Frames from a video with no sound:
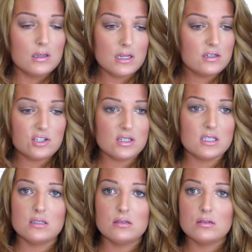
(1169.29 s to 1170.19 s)
and
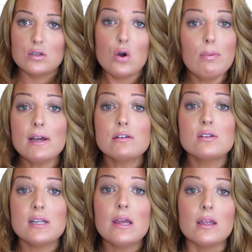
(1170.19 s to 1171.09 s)
just go about
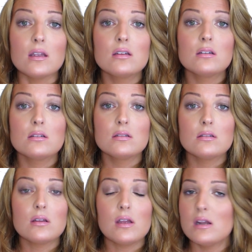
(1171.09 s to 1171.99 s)
your day.
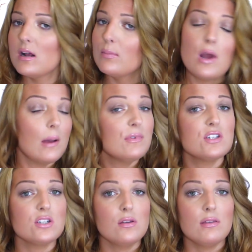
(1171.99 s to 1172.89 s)
And I
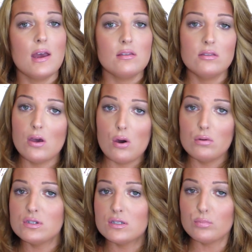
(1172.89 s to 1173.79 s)
promise you that
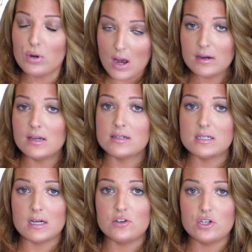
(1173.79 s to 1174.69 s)
those products
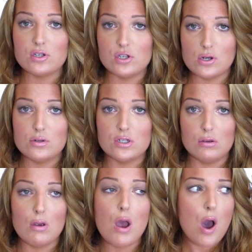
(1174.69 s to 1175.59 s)
that I just showed
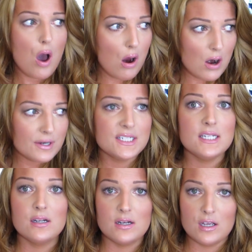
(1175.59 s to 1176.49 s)
you are
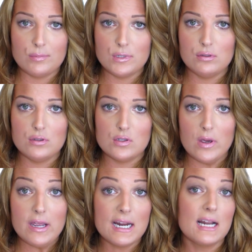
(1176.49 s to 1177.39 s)
indeed gonna help you lose
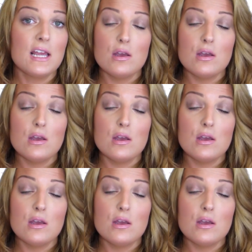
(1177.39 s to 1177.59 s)
weight,